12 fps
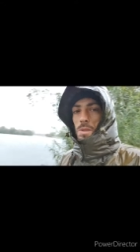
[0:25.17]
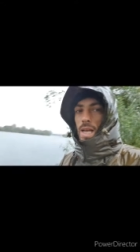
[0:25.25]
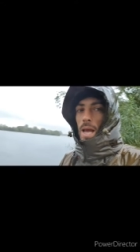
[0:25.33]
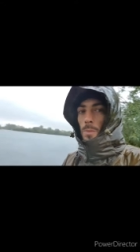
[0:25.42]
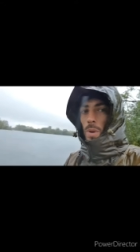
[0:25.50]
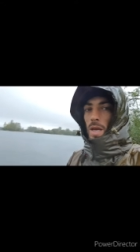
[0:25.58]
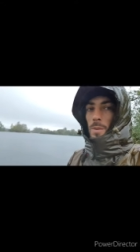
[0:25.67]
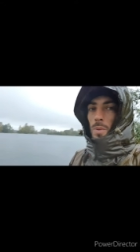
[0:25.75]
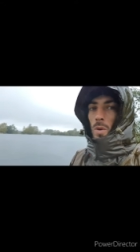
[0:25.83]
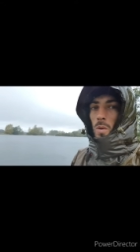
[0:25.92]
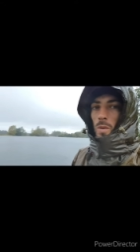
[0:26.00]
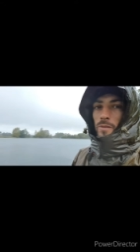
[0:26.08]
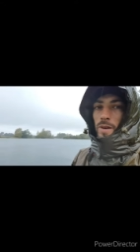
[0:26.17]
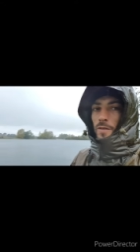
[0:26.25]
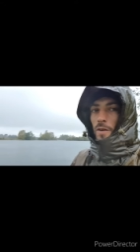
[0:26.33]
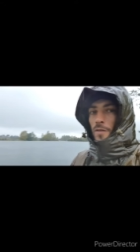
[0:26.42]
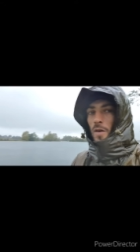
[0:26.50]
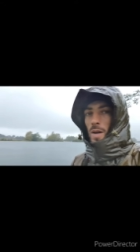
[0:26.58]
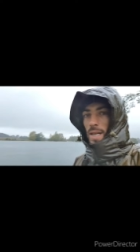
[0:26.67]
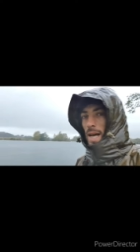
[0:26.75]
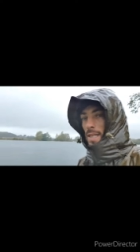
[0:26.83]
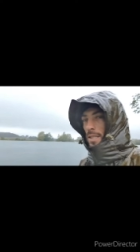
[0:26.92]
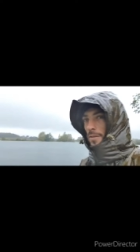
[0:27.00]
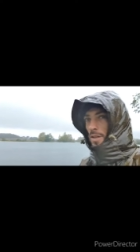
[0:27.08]
upsetting people and if I find
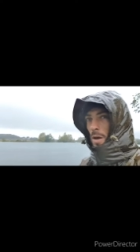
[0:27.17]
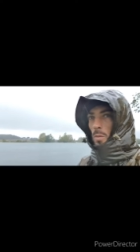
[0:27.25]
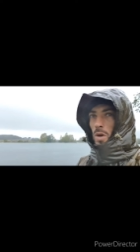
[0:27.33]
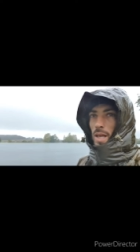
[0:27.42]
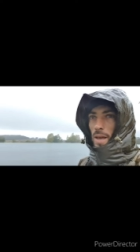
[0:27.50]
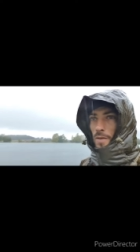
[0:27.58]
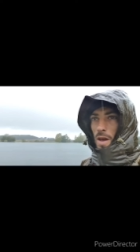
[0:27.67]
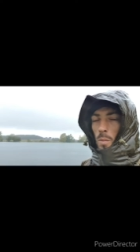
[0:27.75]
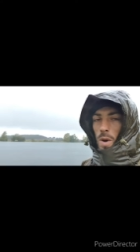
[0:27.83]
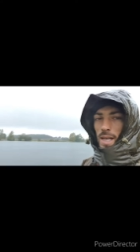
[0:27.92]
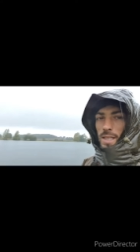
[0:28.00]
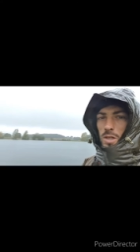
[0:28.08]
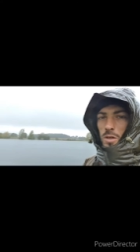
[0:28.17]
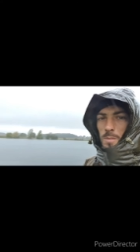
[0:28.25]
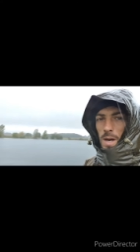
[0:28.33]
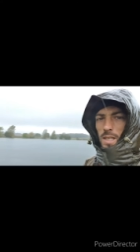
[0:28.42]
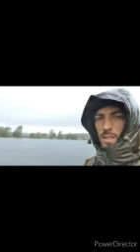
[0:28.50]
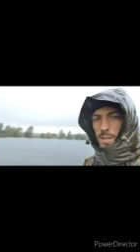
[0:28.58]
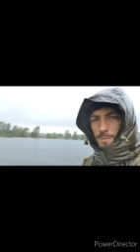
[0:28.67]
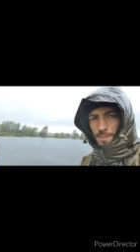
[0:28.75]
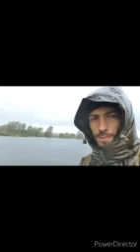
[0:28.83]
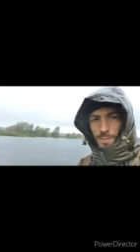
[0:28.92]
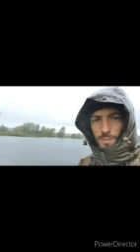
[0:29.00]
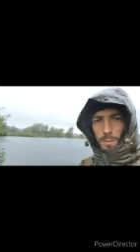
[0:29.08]
out stuff, I don't want to give it away too much
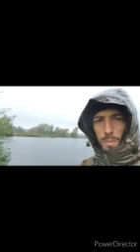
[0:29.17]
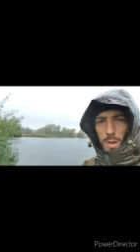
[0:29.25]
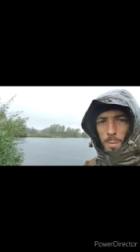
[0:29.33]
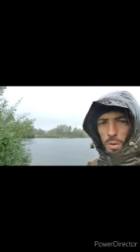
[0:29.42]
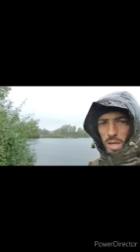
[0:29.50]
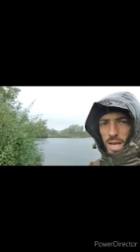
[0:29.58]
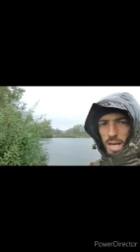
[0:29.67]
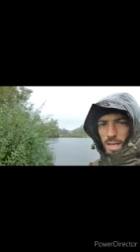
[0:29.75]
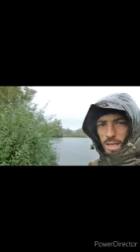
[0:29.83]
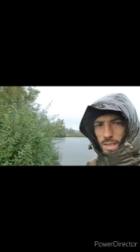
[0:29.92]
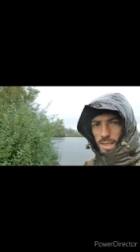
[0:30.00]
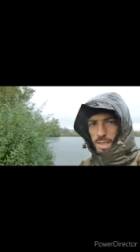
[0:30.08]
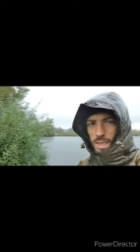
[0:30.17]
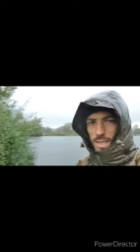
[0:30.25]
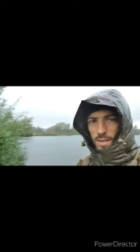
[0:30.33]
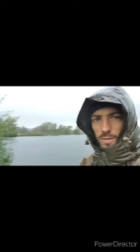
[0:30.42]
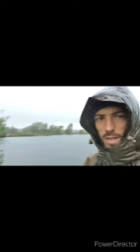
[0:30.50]
but yeah this is it